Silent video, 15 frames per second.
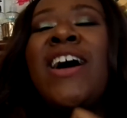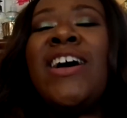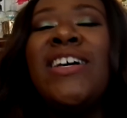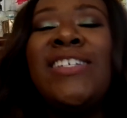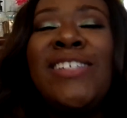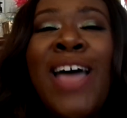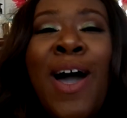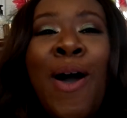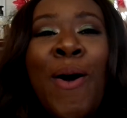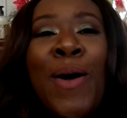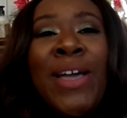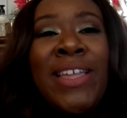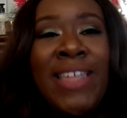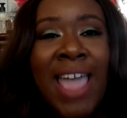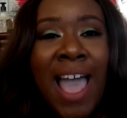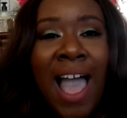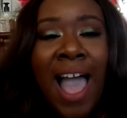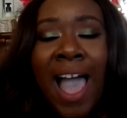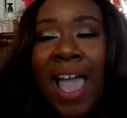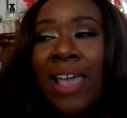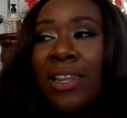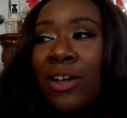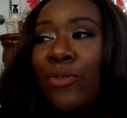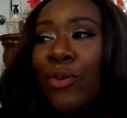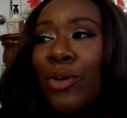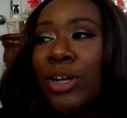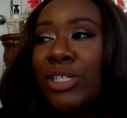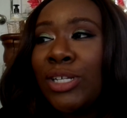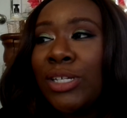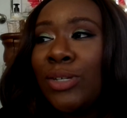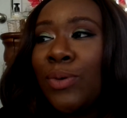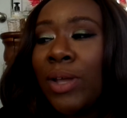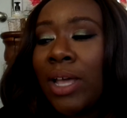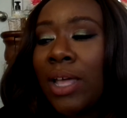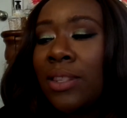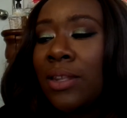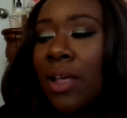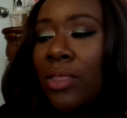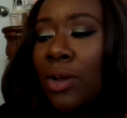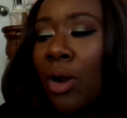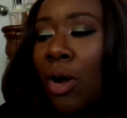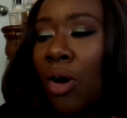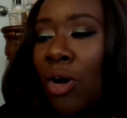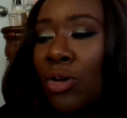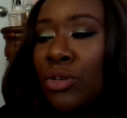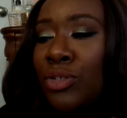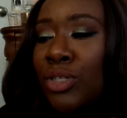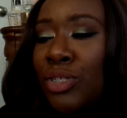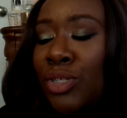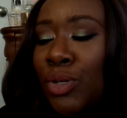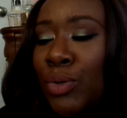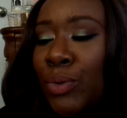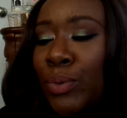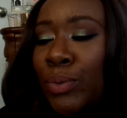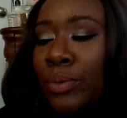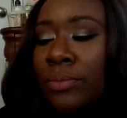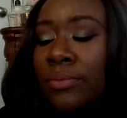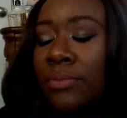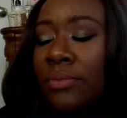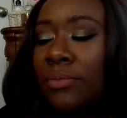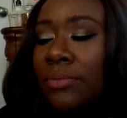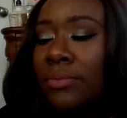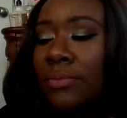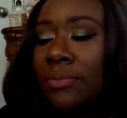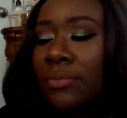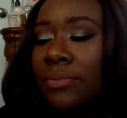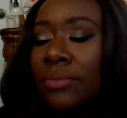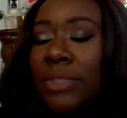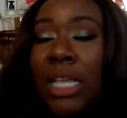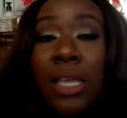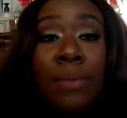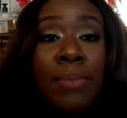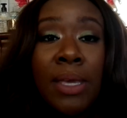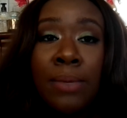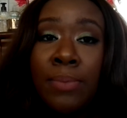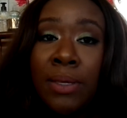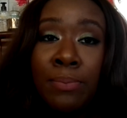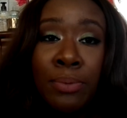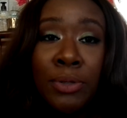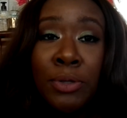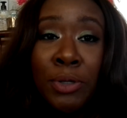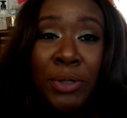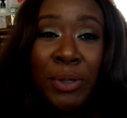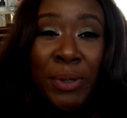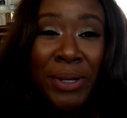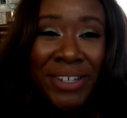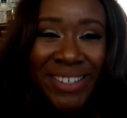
So yeah, I look forward to doing another haul soon. It may be Boohoo,